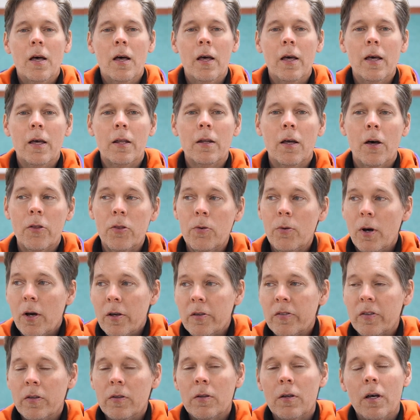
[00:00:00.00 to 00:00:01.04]
And
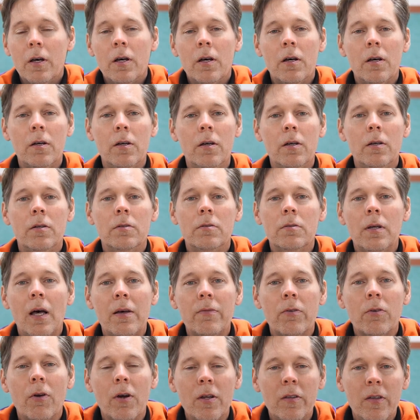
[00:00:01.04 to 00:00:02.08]
otherwise, uh,
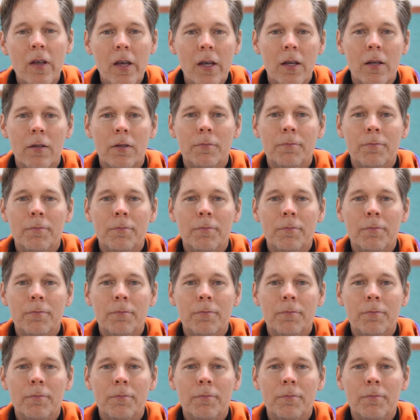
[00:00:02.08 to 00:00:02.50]
have a great day.